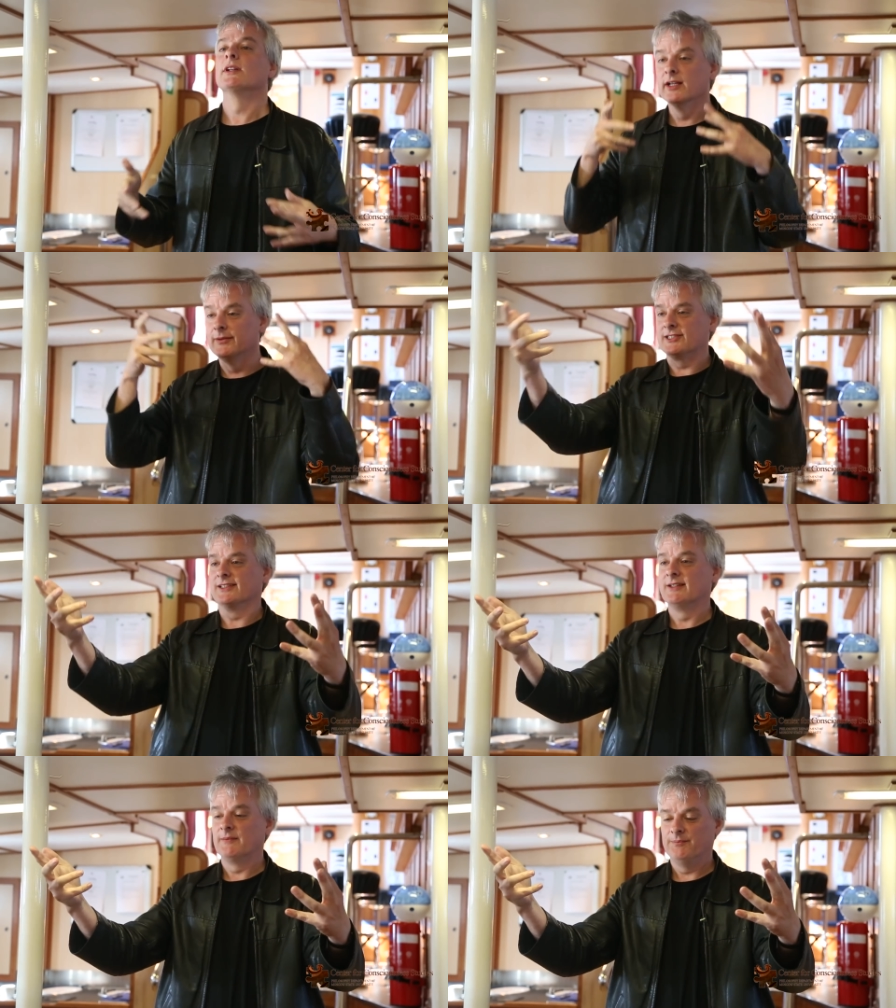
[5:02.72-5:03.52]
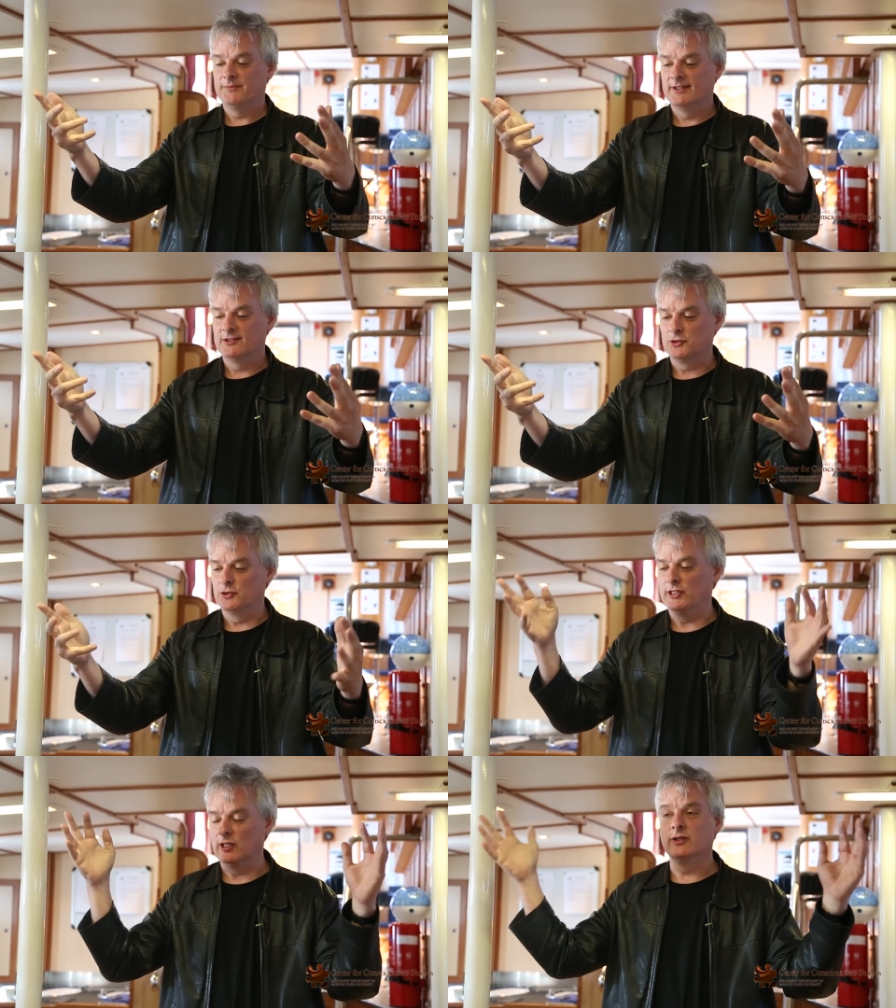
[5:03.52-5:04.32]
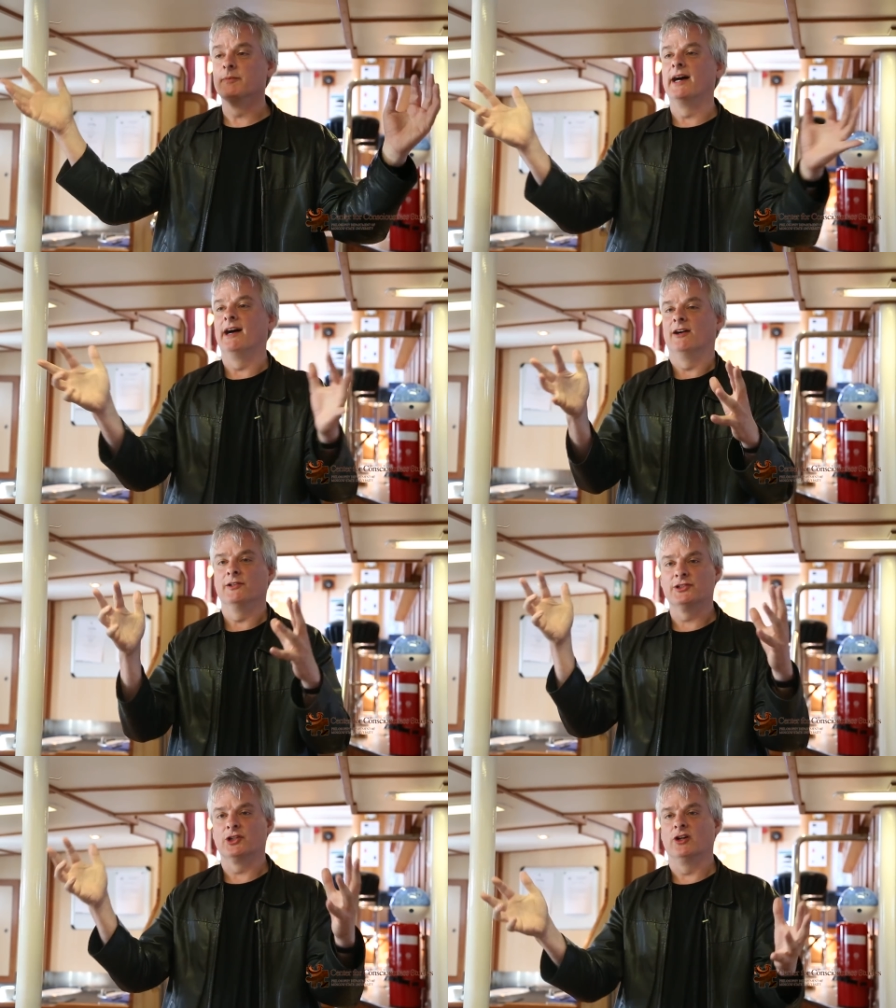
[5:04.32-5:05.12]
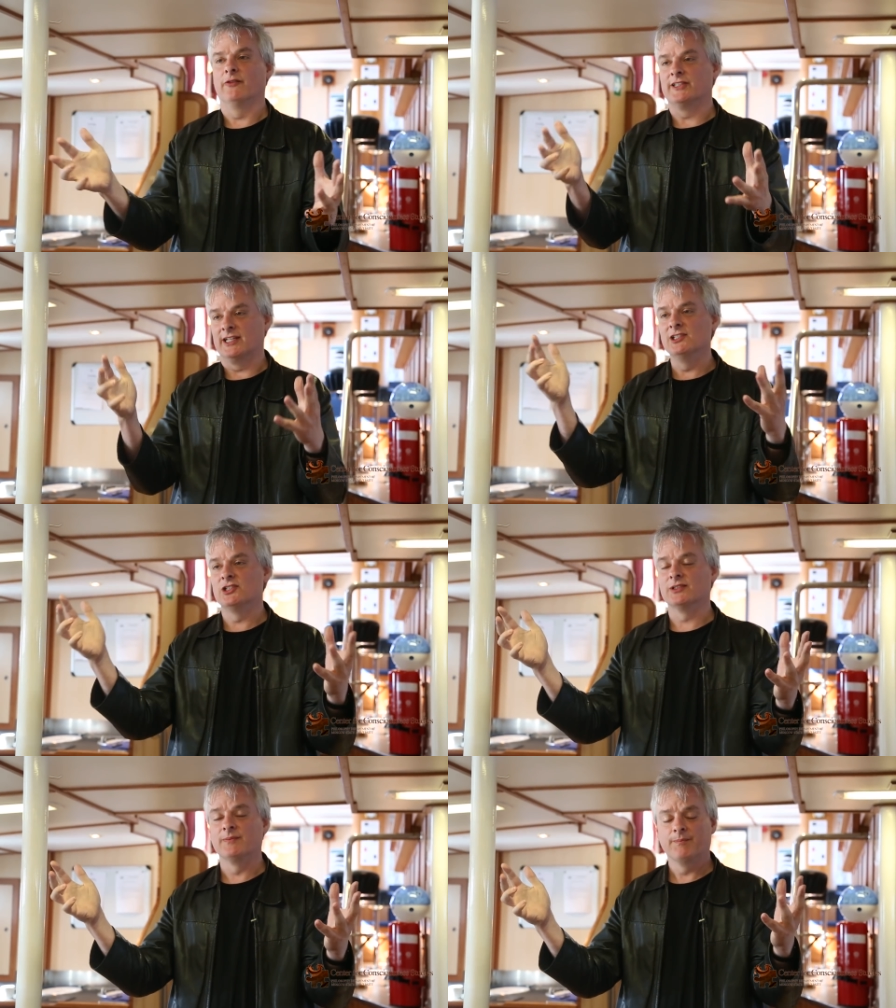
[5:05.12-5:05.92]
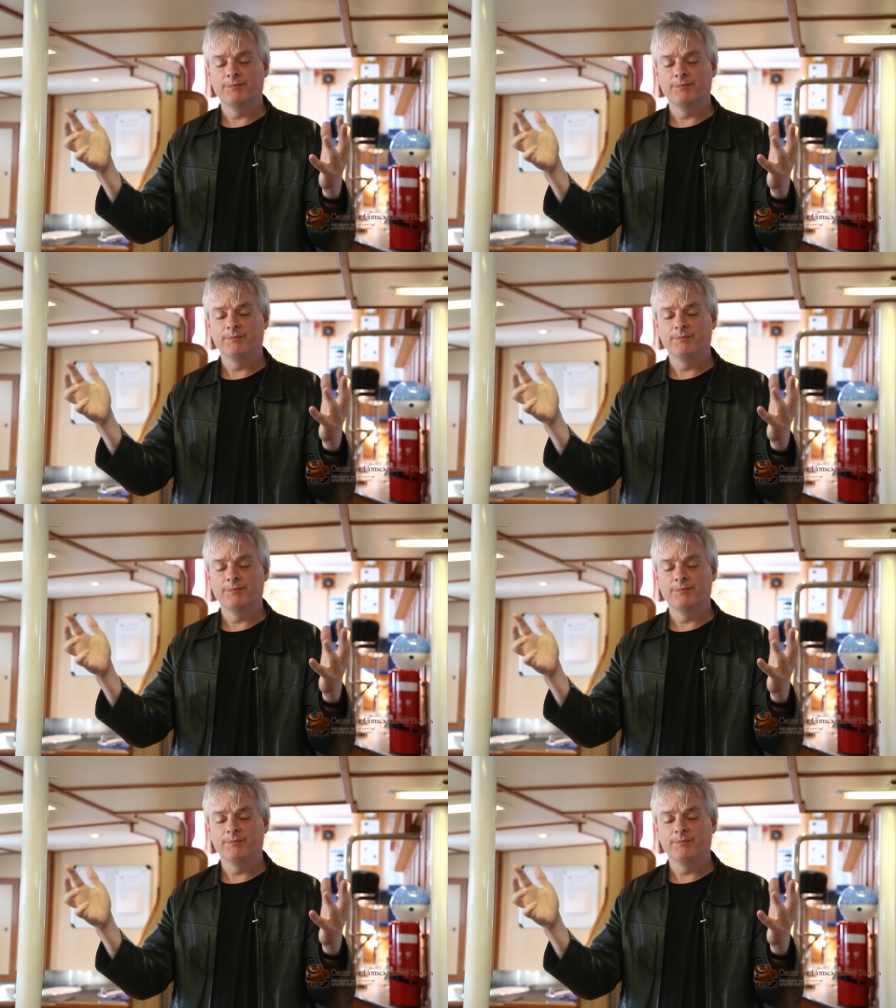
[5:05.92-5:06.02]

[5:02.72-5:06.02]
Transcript: on, limited to the bounds of attention,